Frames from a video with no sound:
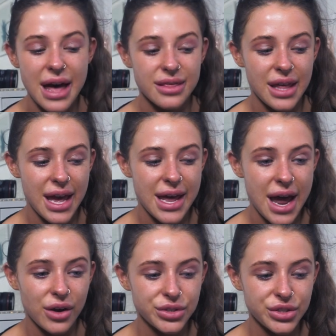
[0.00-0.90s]
And then
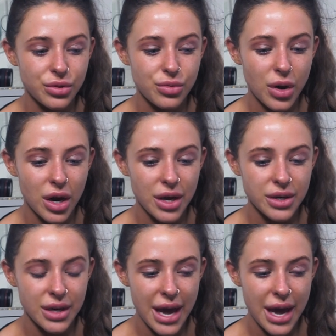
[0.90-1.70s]
I also won